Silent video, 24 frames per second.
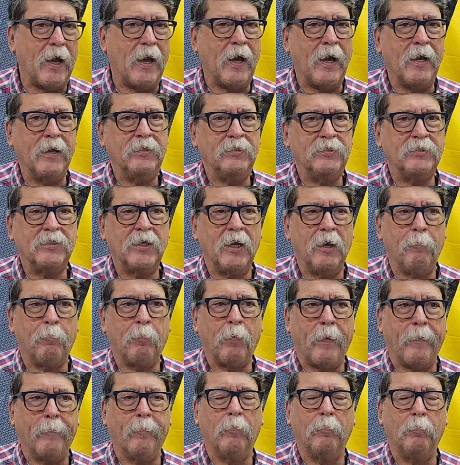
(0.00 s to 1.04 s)
I'd say
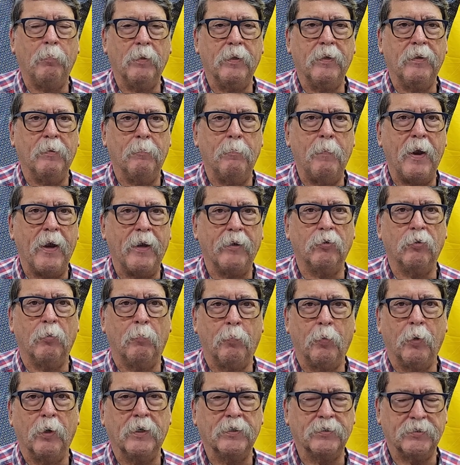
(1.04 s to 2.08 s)
probably the manual
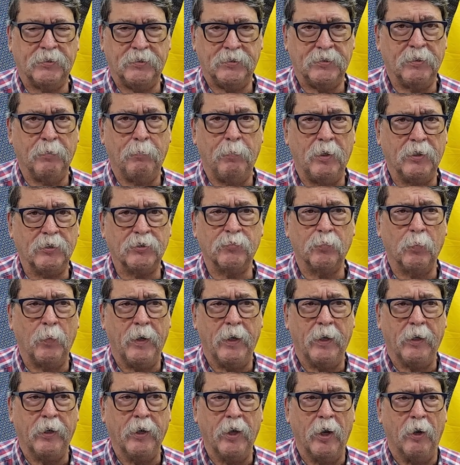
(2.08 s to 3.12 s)
press is the best
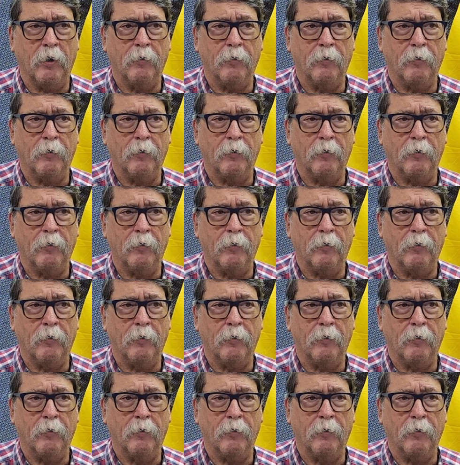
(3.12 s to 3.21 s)
way to go.